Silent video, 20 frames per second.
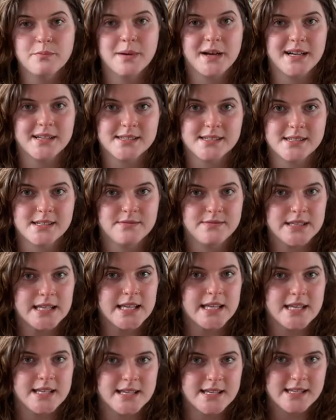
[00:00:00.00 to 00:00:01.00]
positive
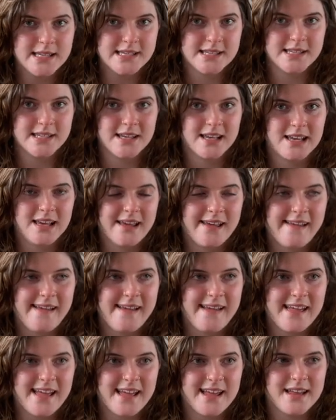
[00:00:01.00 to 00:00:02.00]
ease,
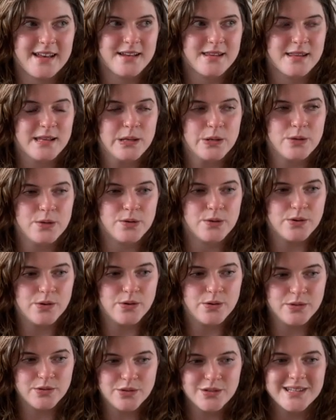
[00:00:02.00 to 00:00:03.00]
and the
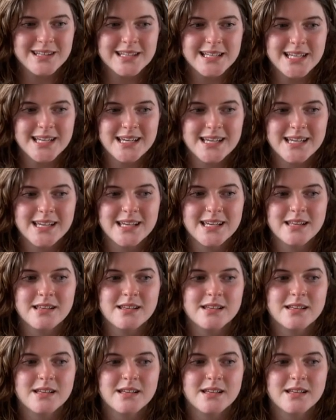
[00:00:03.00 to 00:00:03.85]
only